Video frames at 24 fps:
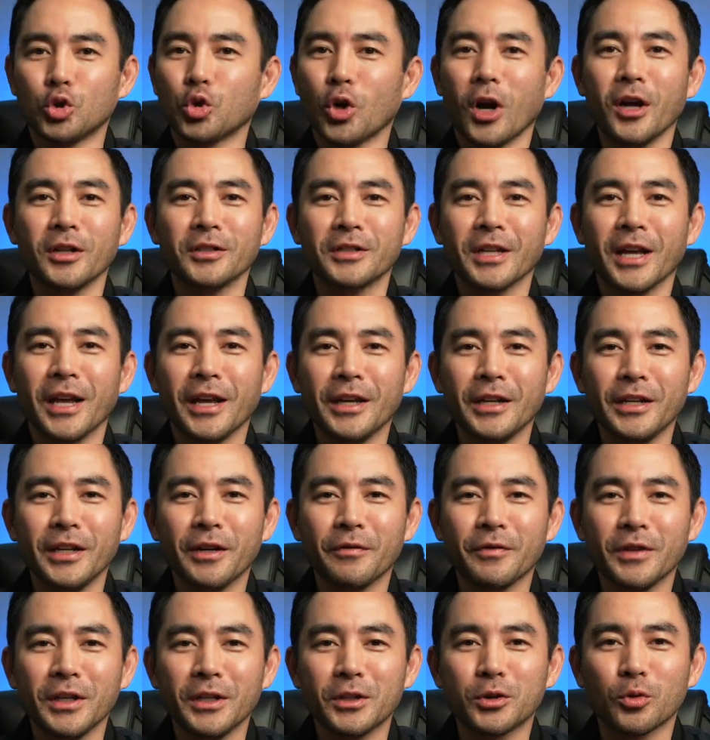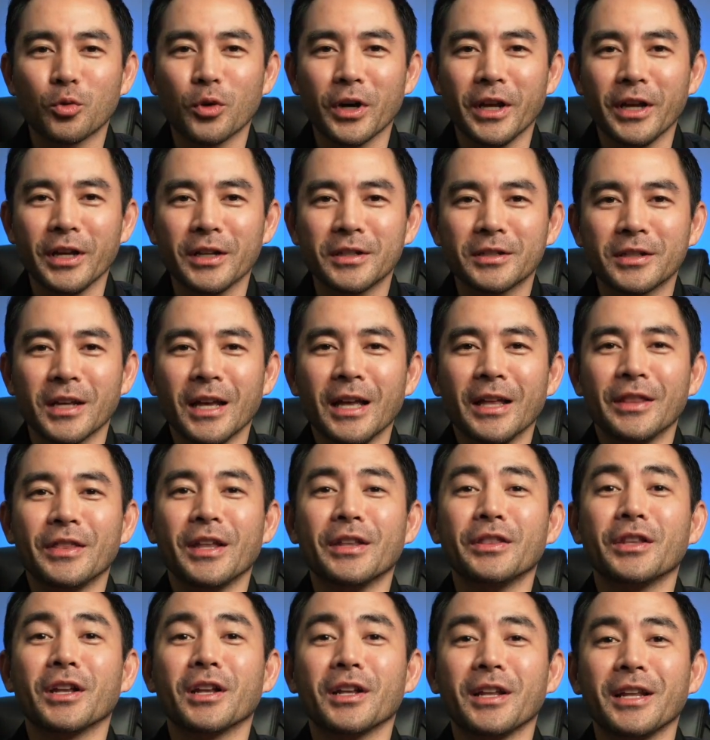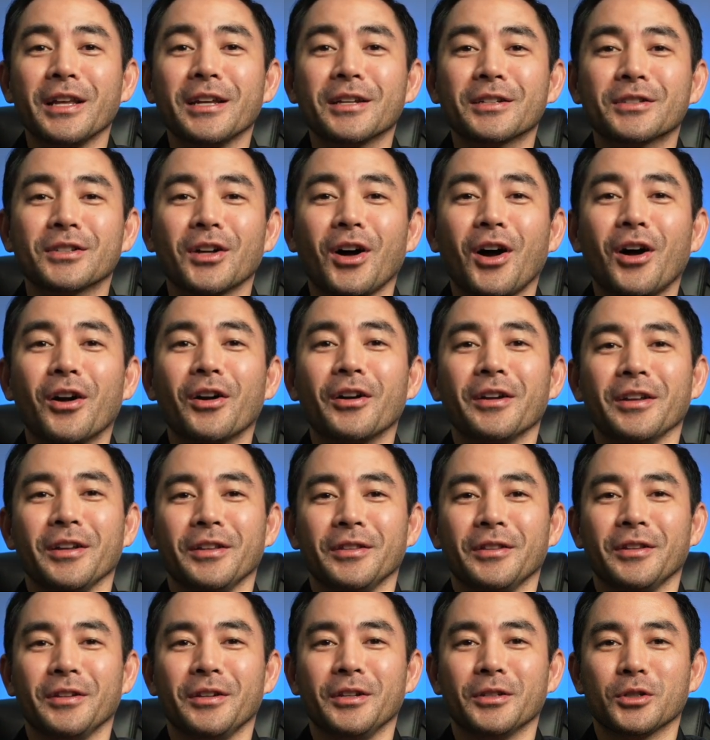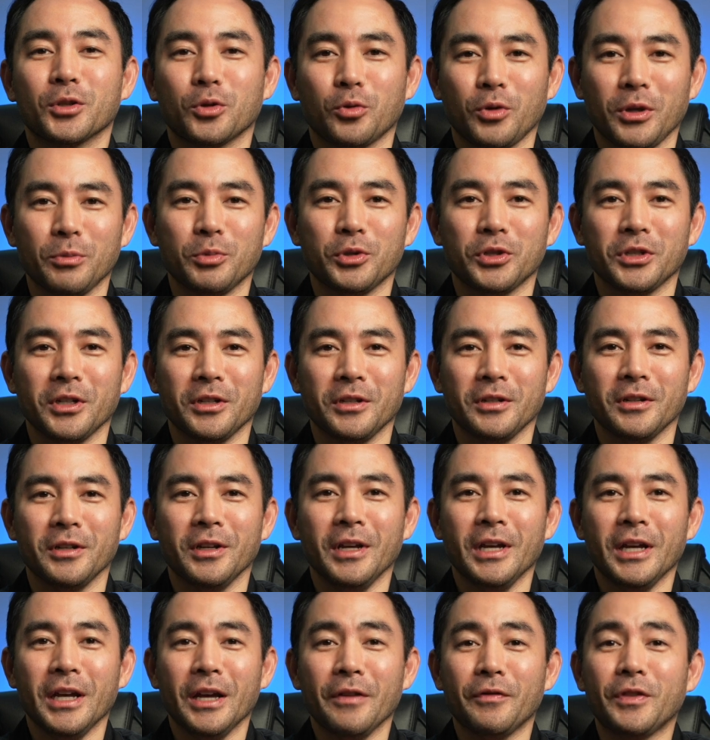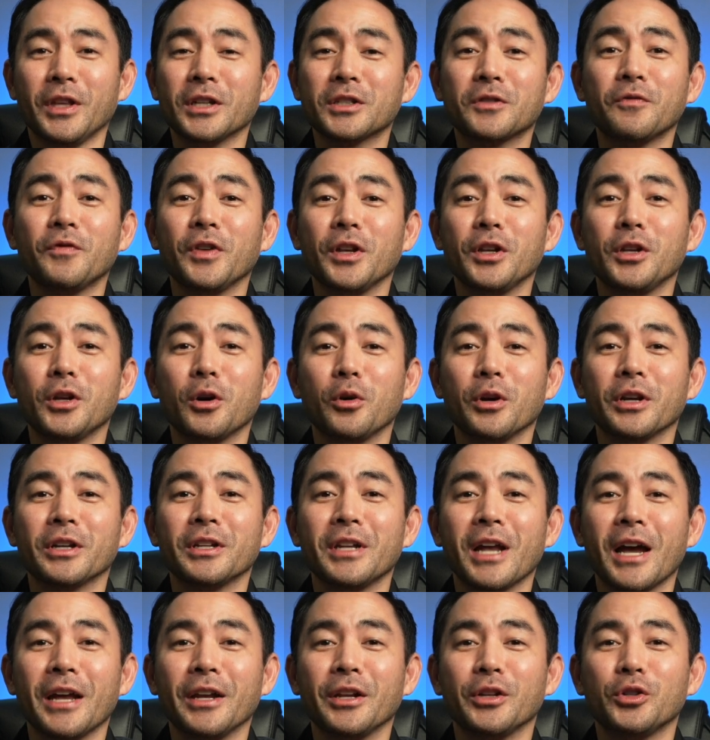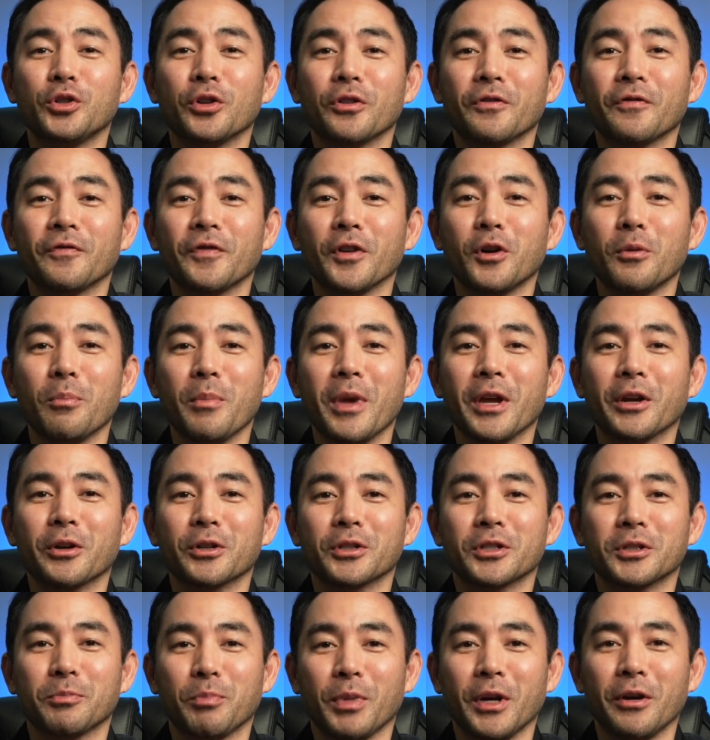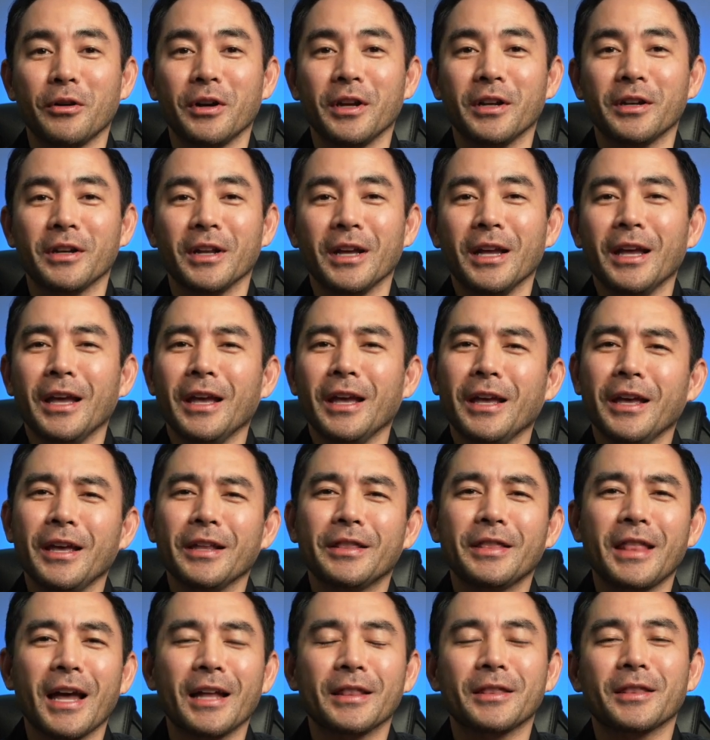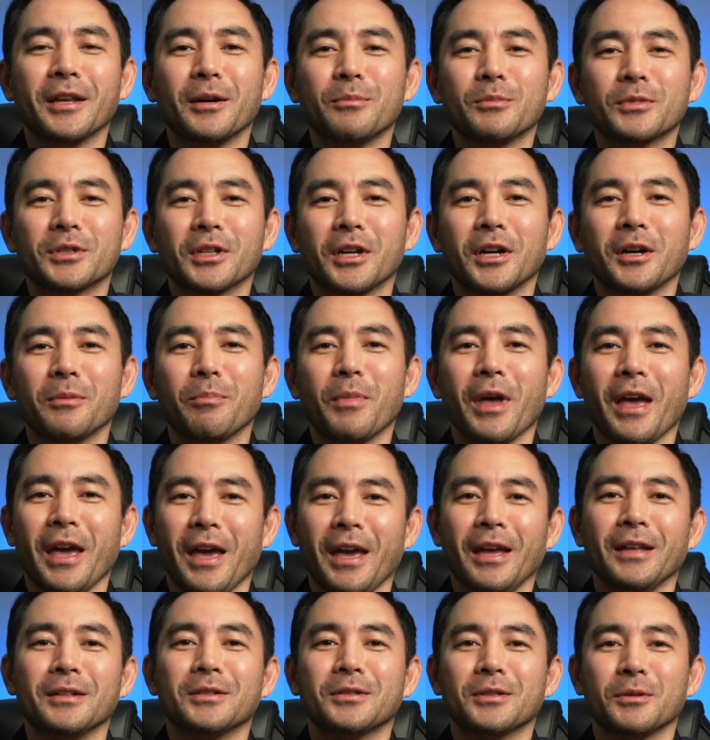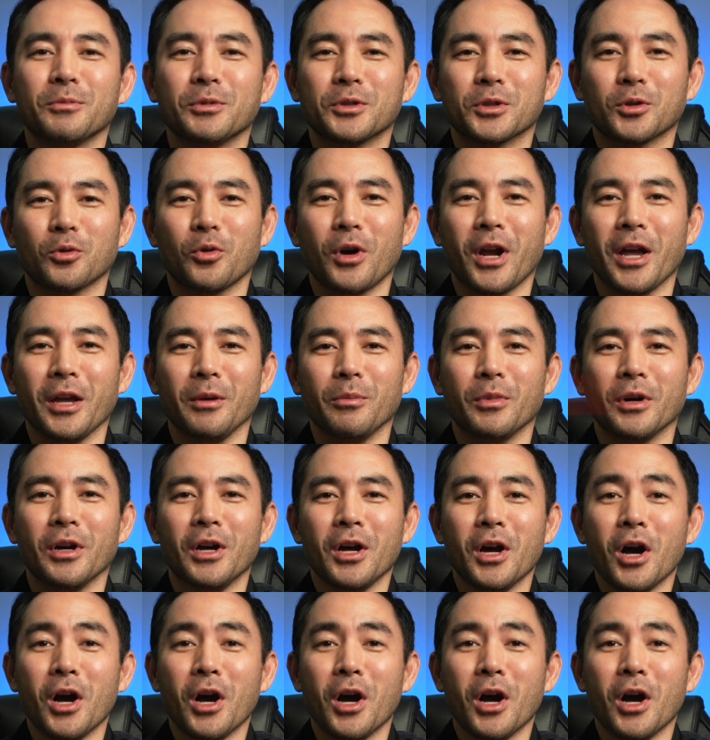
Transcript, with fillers: Drawn to any of these rigs? Then the links are in the description. If this video ignited your filmmaker spirit, hit that thumbs up and subscribe.